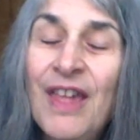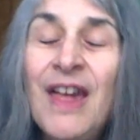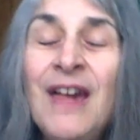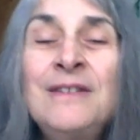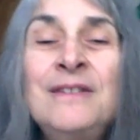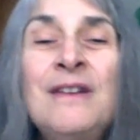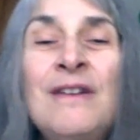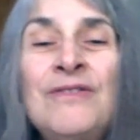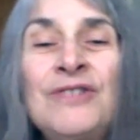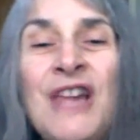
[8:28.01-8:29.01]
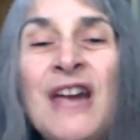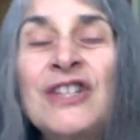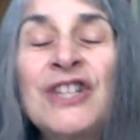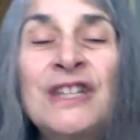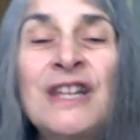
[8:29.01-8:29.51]
and another
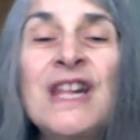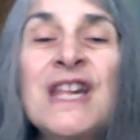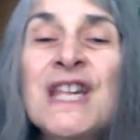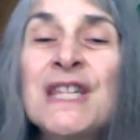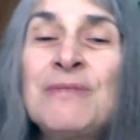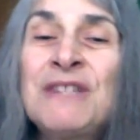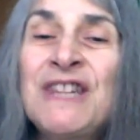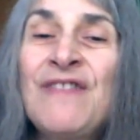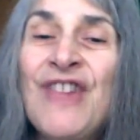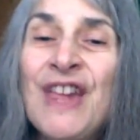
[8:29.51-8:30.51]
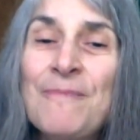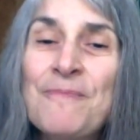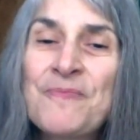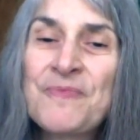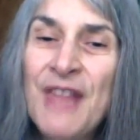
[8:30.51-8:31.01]
section specific
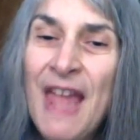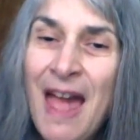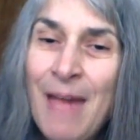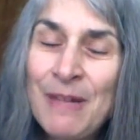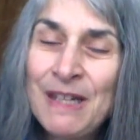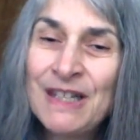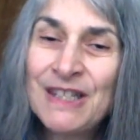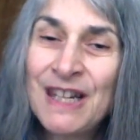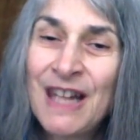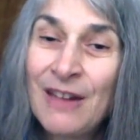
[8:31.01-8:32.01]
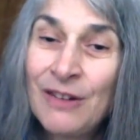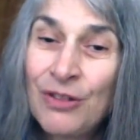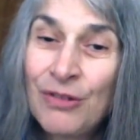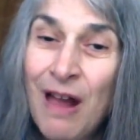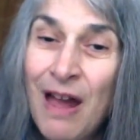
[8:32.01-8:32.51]
to happiness and how to
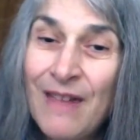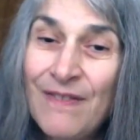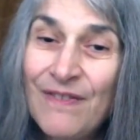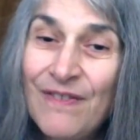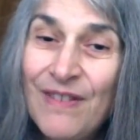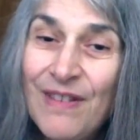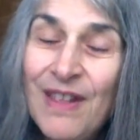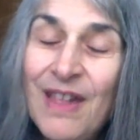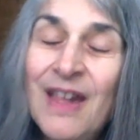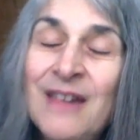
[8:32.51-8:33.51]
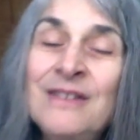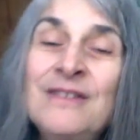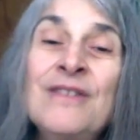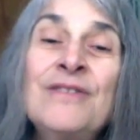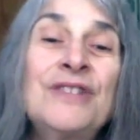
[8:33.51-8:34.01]
thrive, and
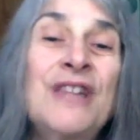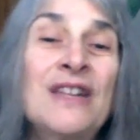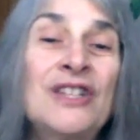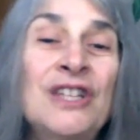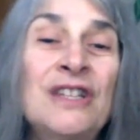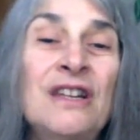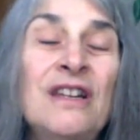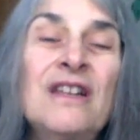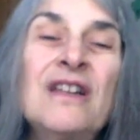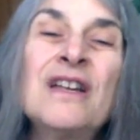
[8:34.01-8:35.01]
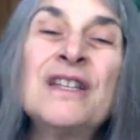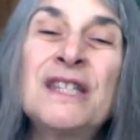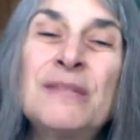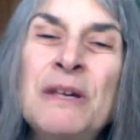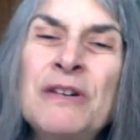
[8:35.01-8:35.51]
another section on
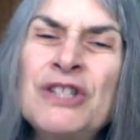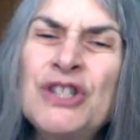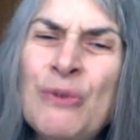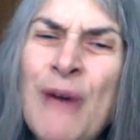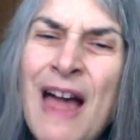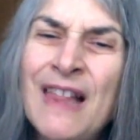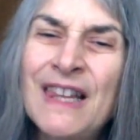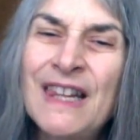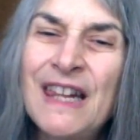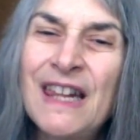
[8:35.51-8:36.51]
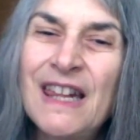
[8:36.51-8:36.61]
spirituality,